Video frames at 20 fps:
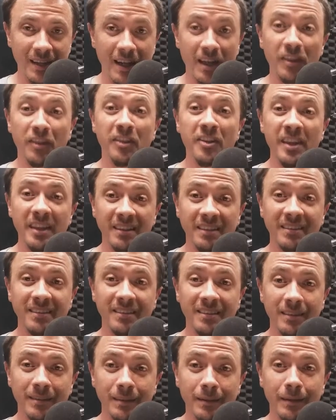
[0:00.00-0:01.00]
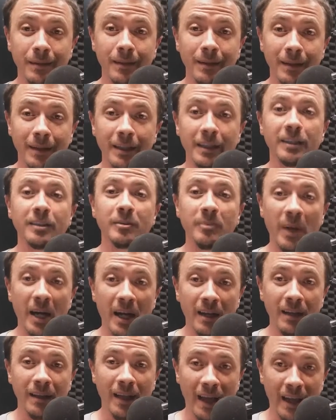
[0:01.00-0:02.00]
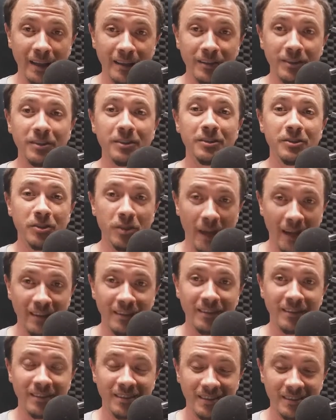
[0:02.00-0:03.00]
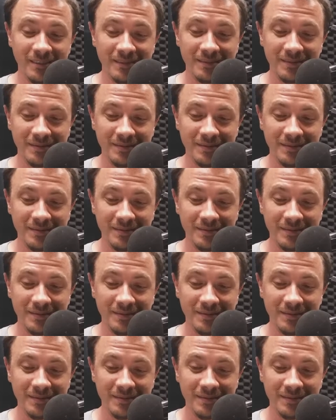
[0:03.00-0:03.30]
and this is my last jest."